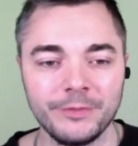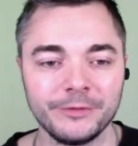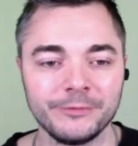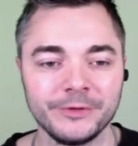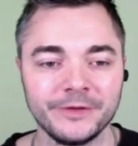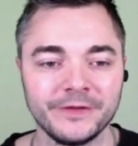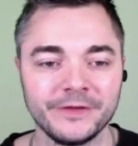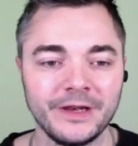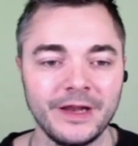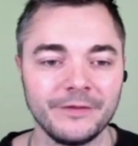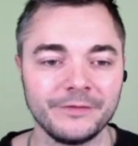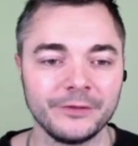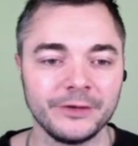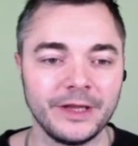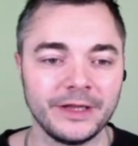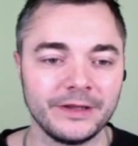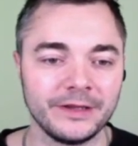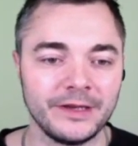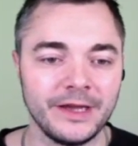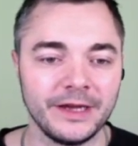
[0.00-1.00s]
but we still have to
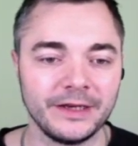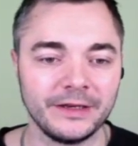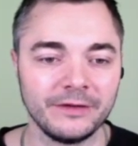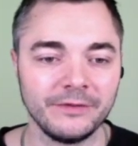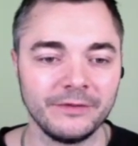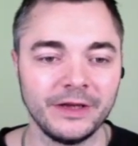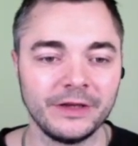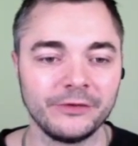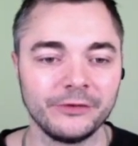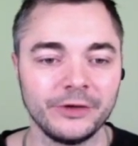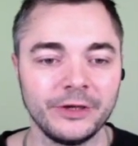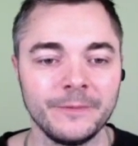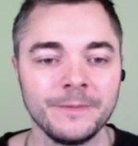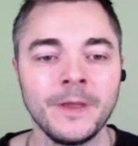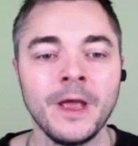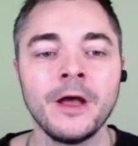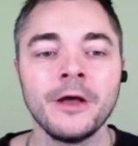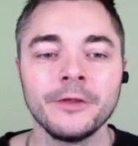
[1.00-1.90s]
get the lightning victory.